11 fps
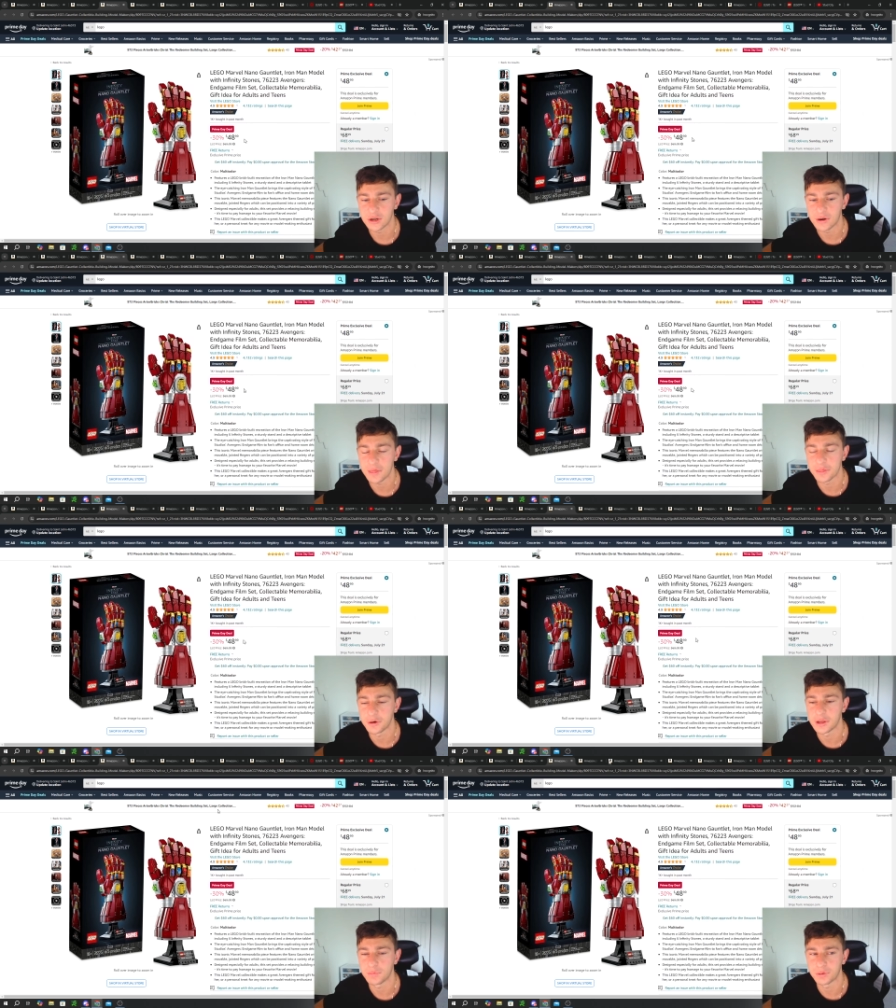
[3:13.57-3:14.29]
here at
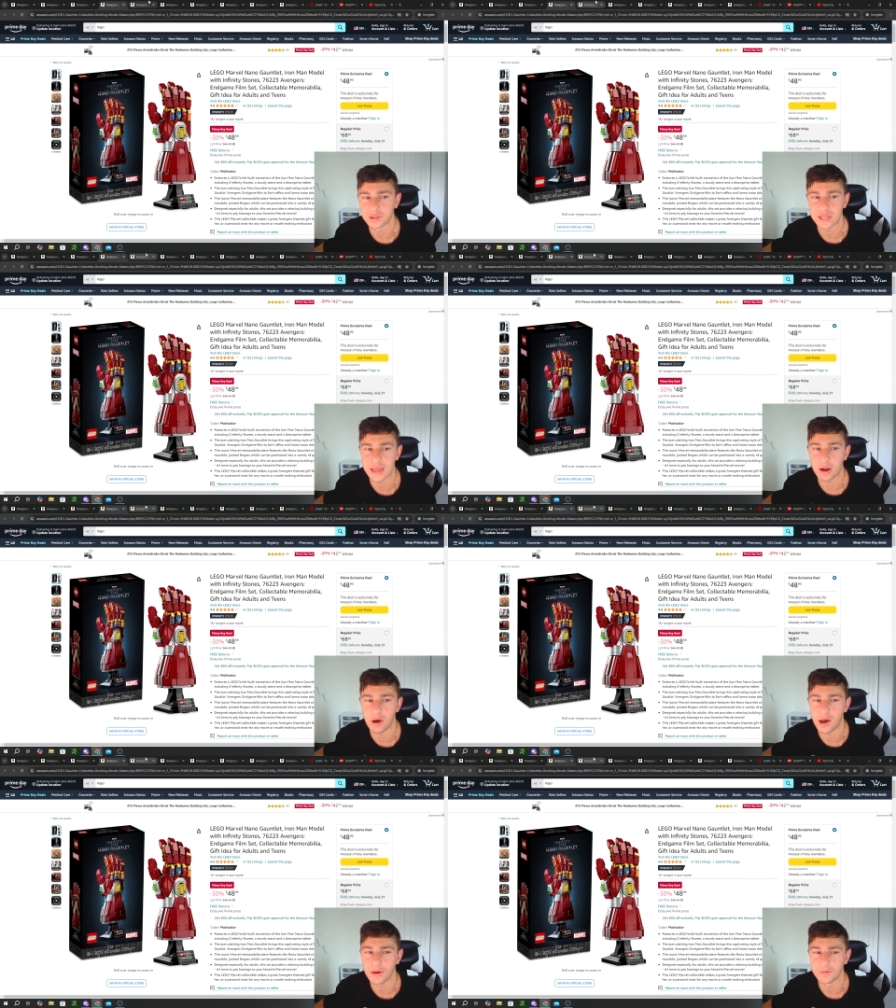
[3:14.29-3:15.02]
30%
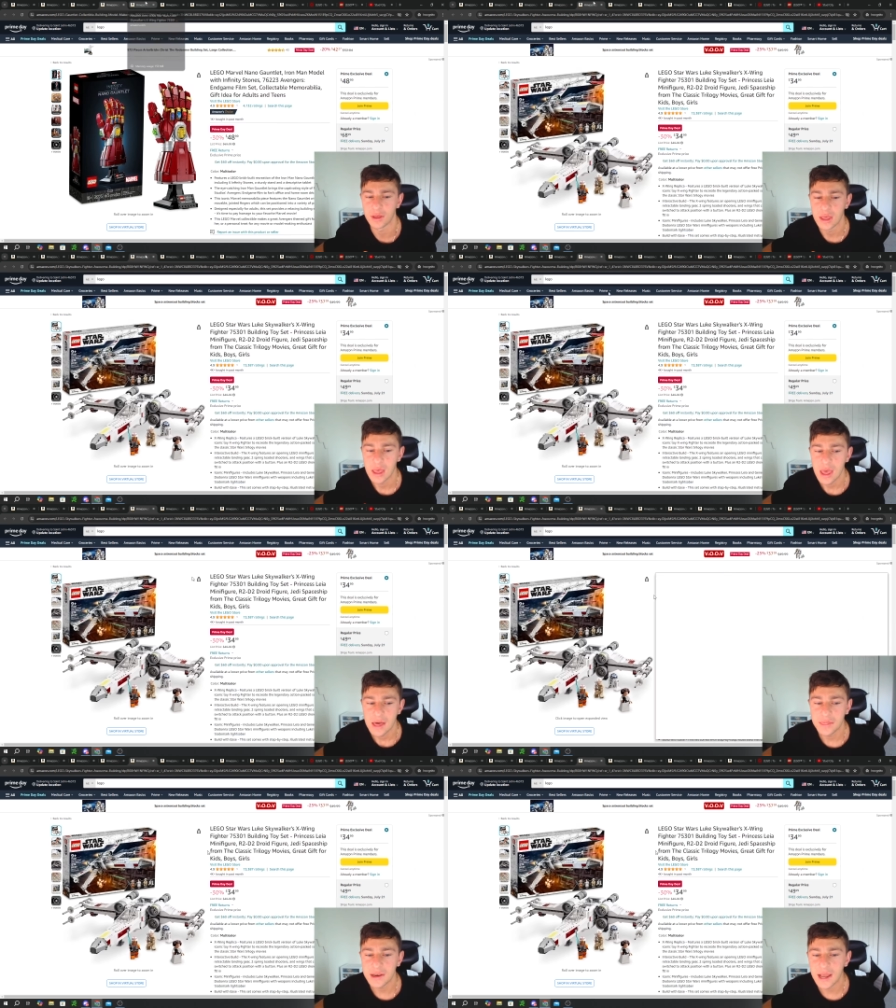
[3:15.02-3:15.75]
off.
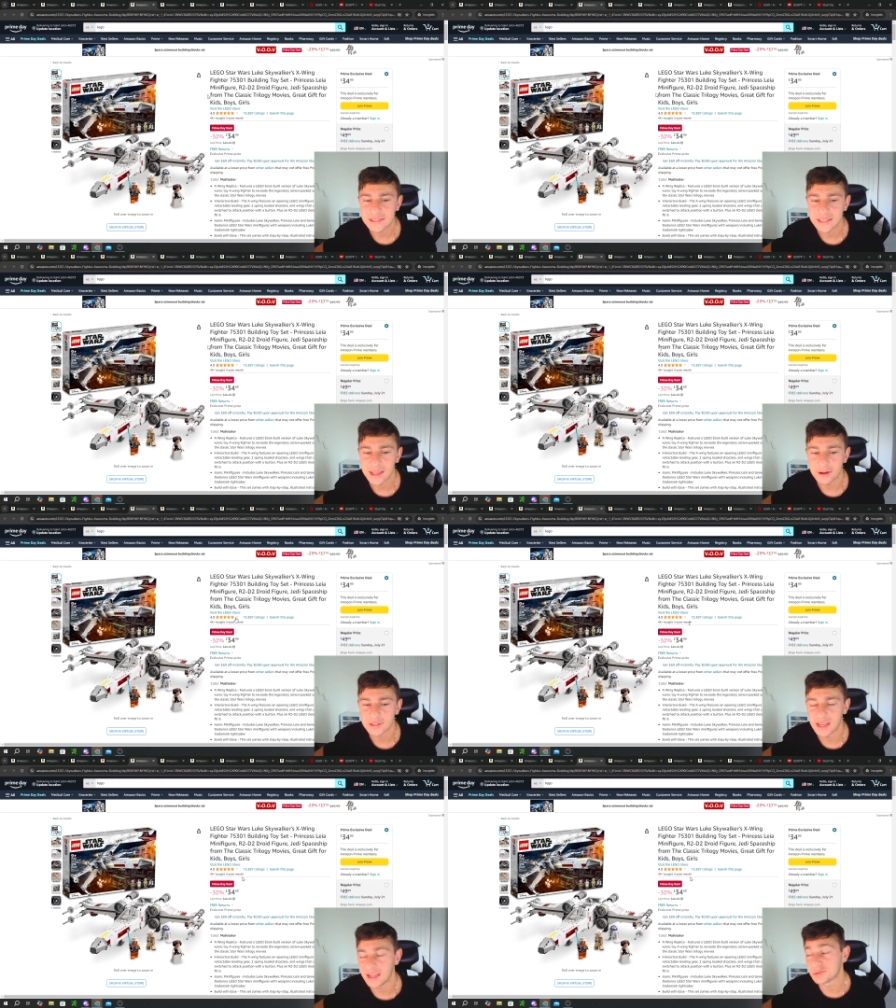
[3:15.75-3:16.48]
The next LEGO
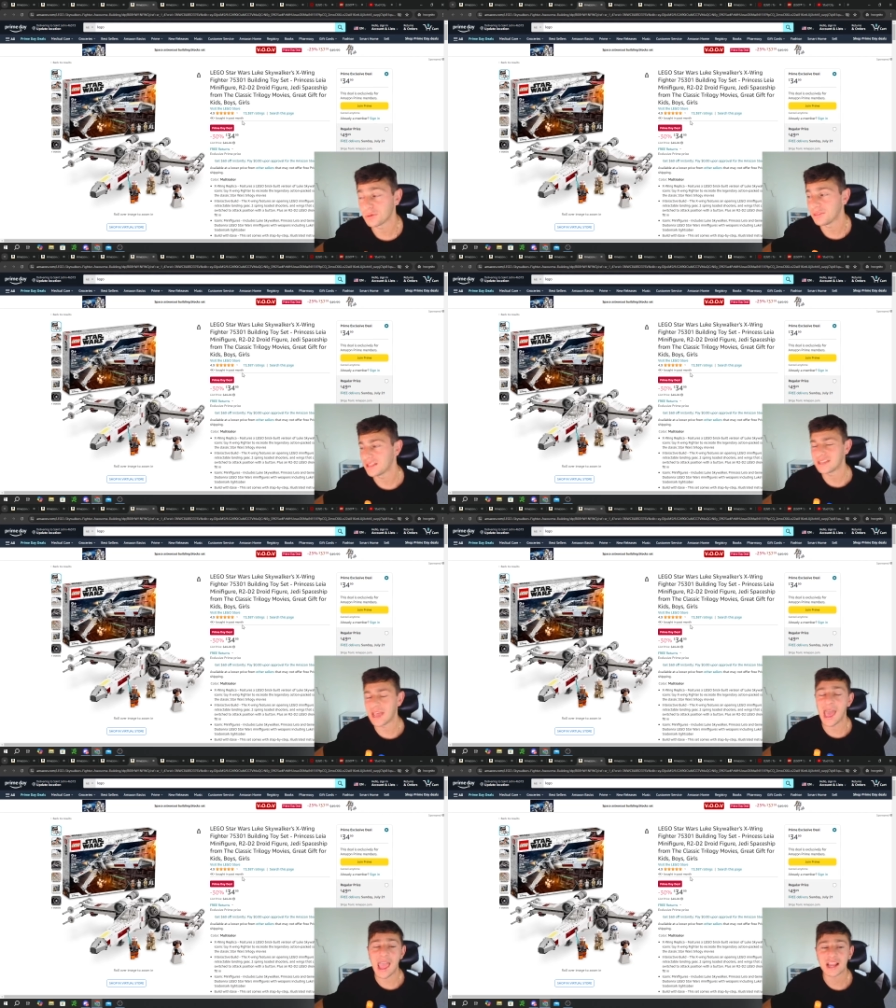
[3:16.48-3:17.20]
set is one
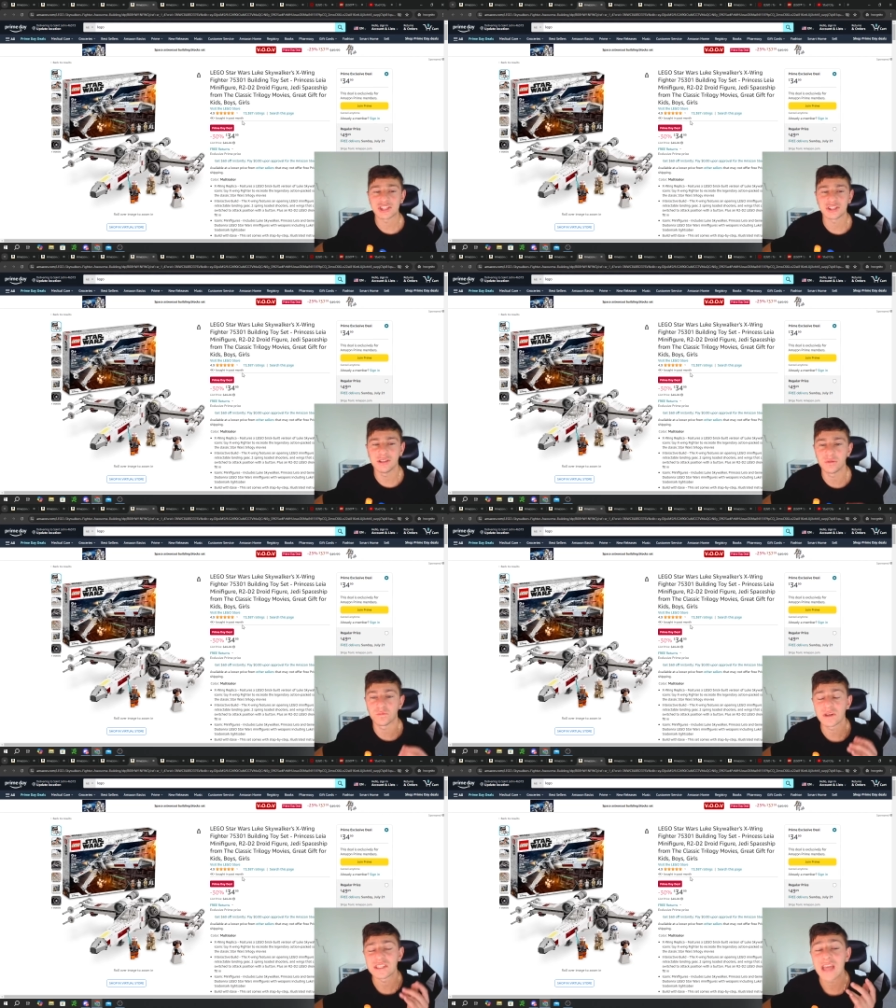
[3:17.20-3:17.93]
that's actually
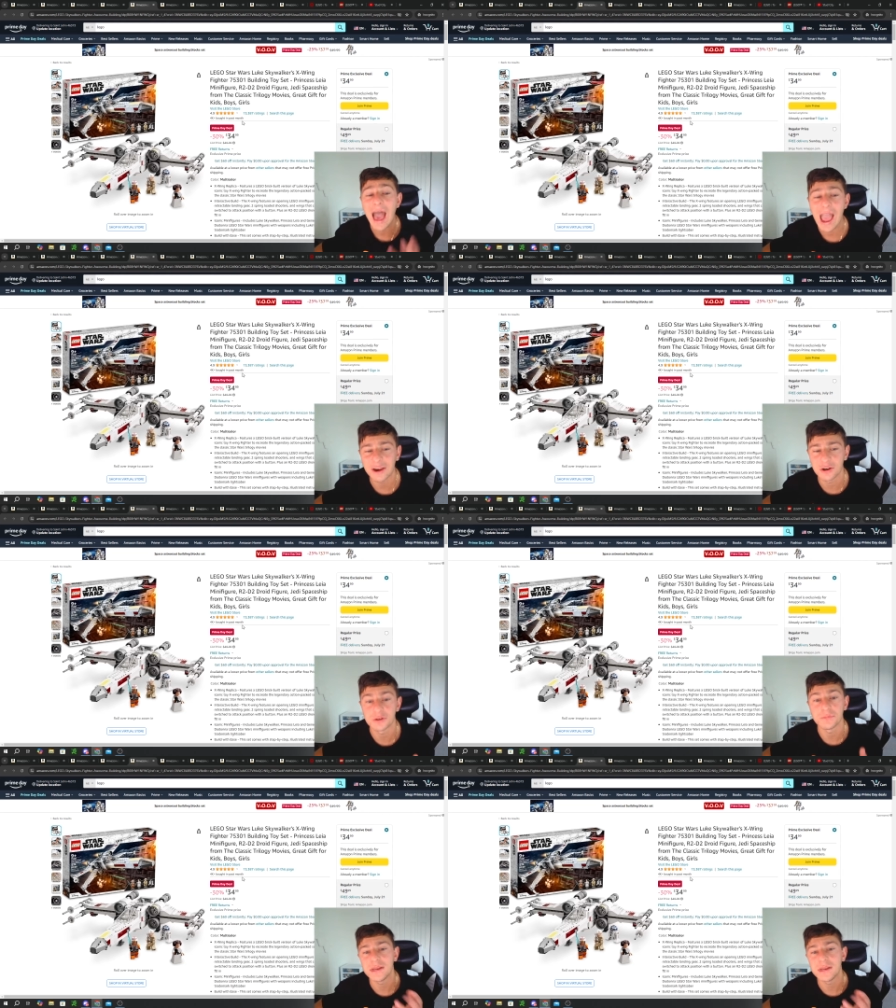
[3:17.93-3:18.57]
retired,